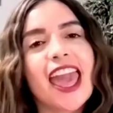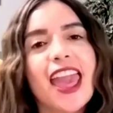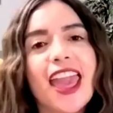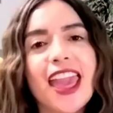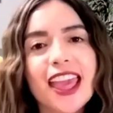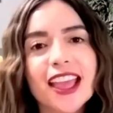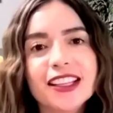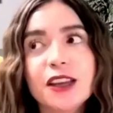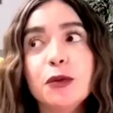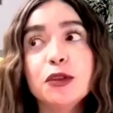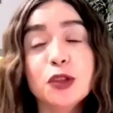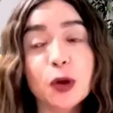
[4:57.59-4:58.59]
And it
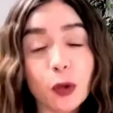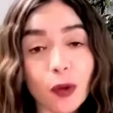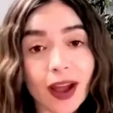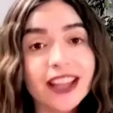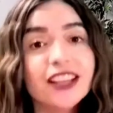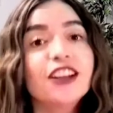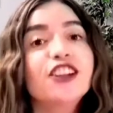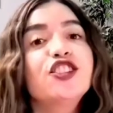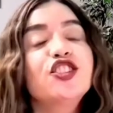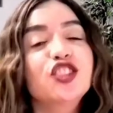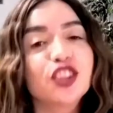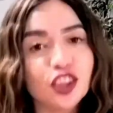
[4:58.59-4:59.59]
was quite a
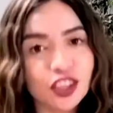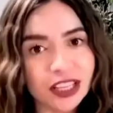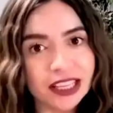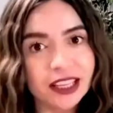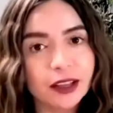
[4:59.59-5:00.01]
journey.